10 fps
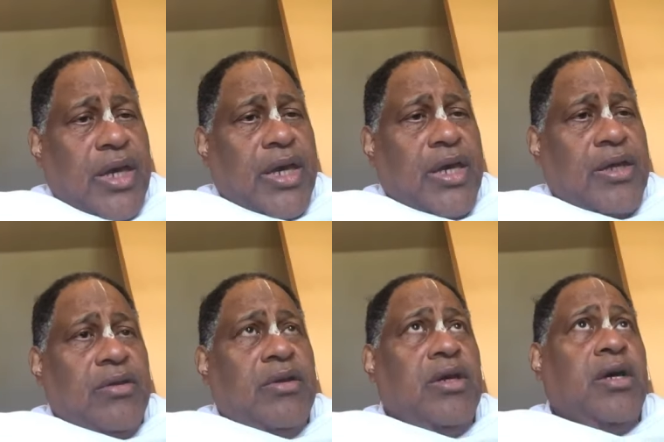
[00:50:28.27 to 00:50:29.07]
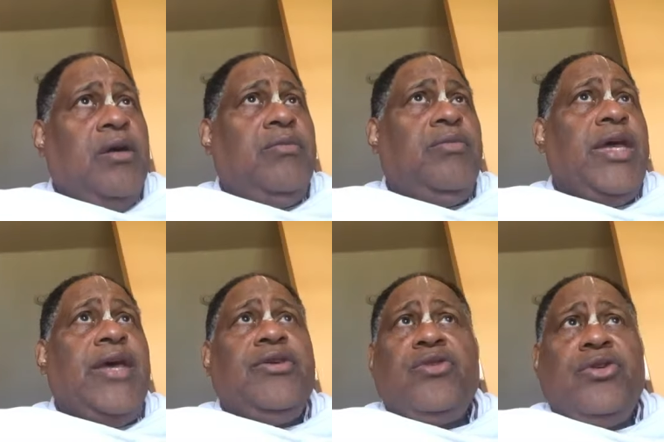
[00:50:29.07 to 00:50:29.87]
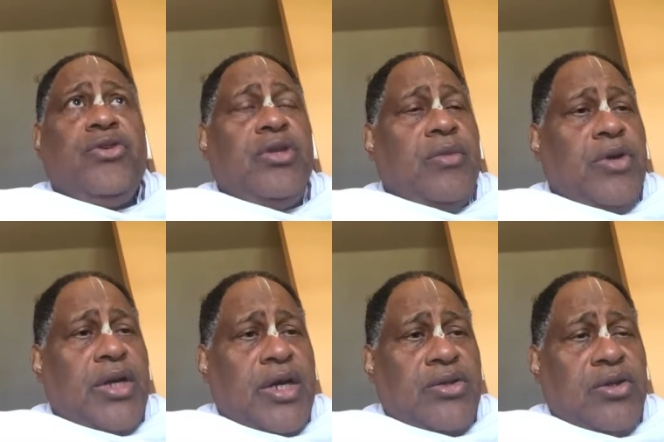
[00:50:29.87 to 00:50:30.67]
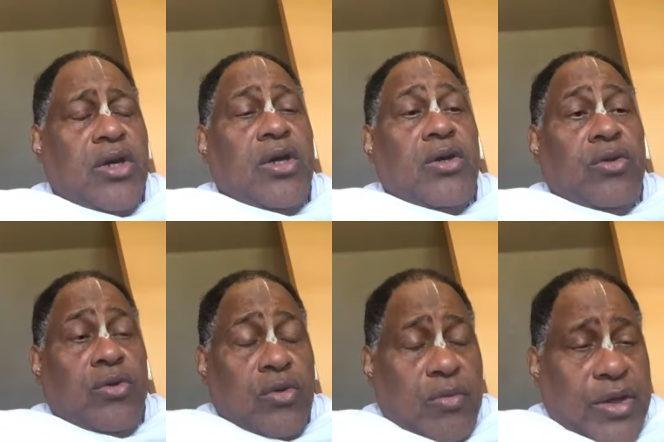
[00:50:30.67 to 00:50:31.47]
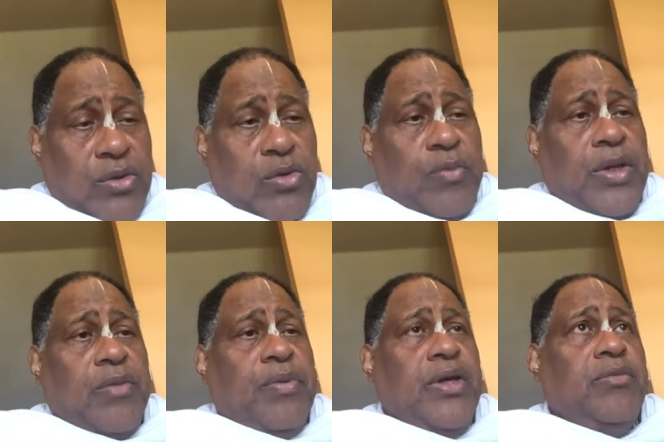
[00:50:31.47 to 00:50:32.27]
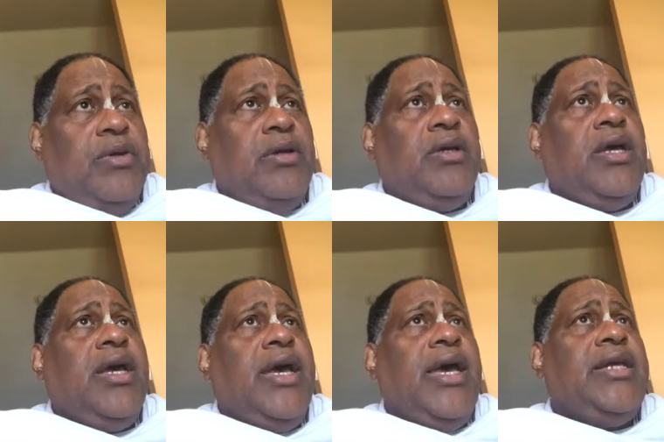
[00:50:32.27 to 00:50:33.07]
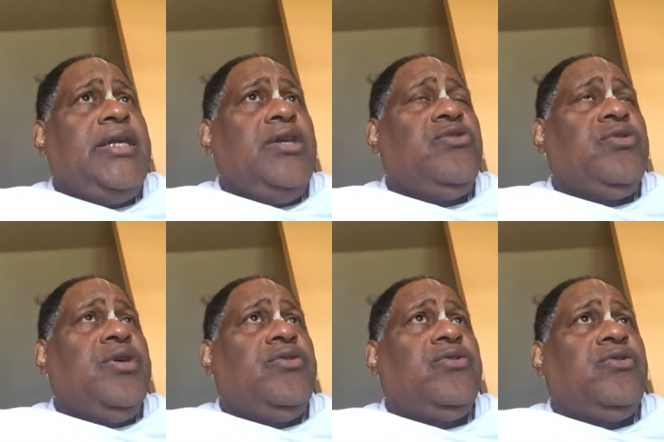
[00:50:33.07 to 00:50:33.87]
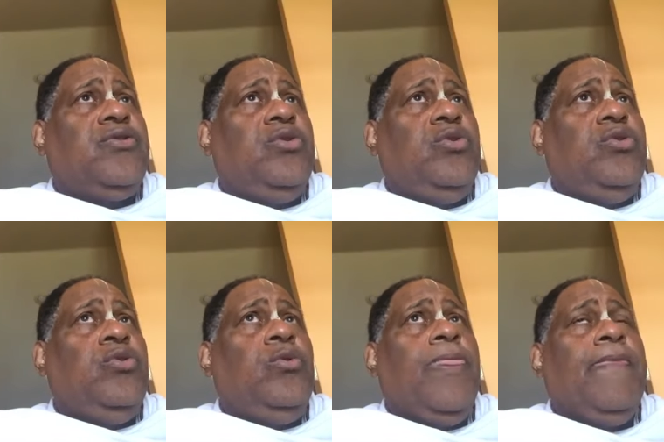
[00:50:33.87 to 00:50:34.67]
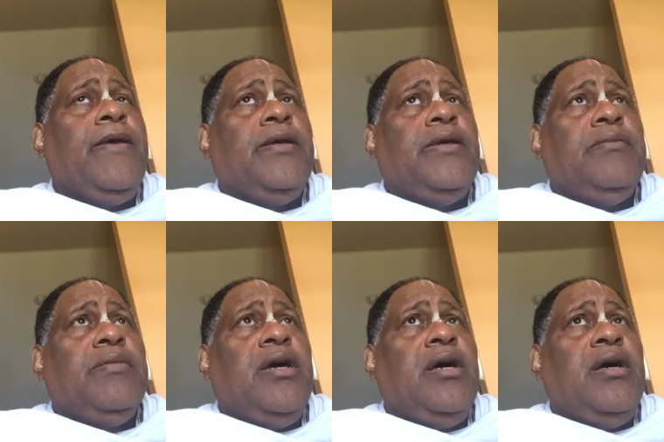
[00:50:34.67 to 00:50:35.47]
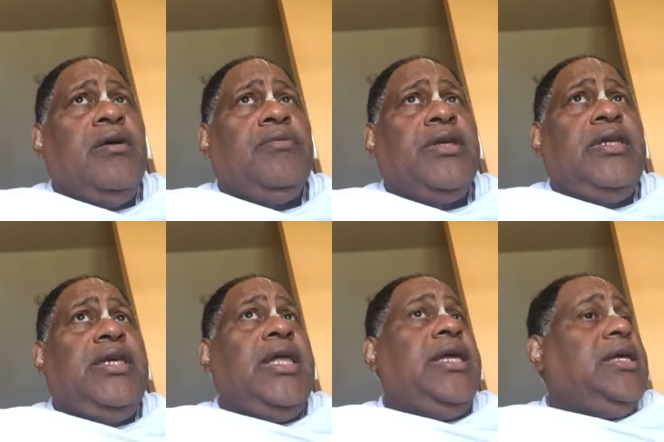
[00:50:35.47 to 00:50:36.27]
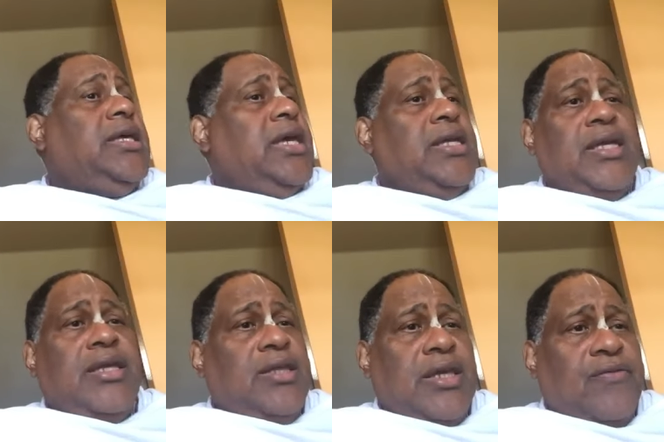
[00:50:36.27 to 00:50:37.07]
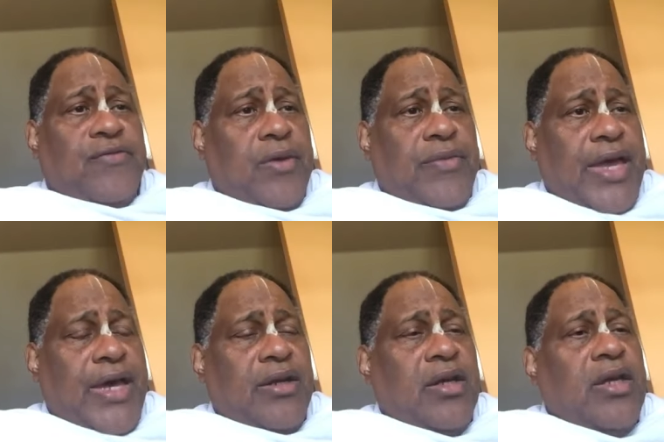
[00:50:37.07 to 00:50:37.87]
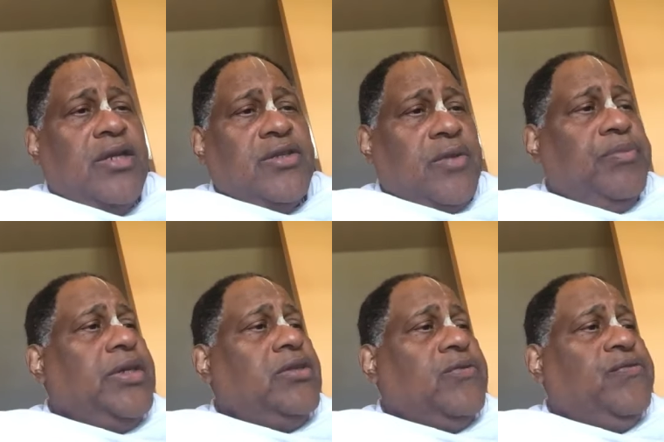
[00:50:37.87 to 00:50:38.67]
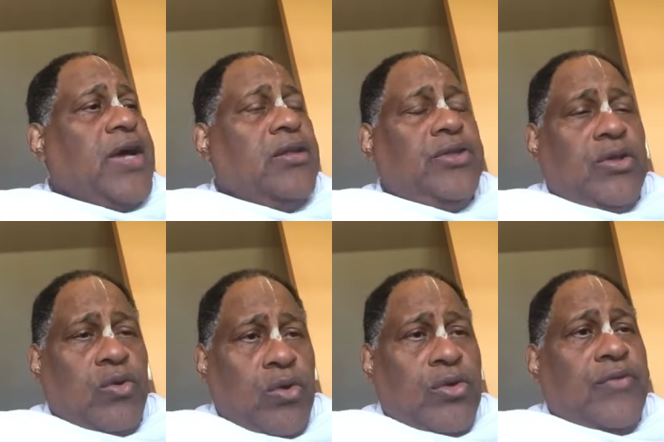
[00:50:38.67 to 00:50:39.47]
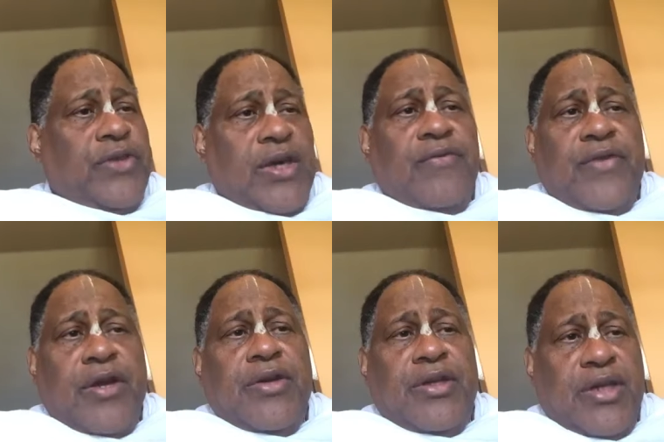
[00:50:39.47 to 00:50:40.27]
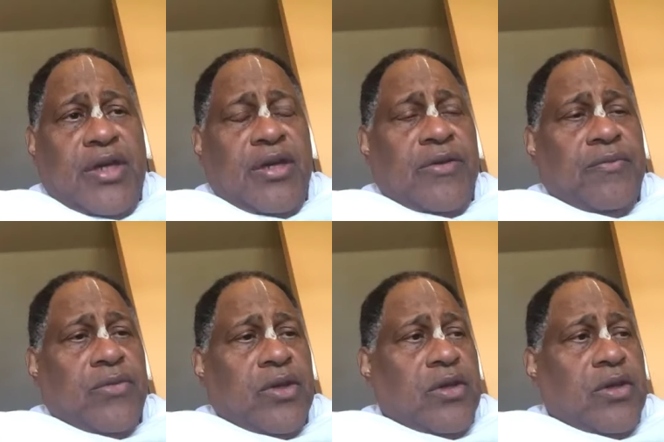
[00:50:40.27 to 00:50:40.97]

And uh, neither Srila Sridhar Maharaj nor my Guru Padma had interest to uh, gain, gain anything from that, simply to follow the order of their very dear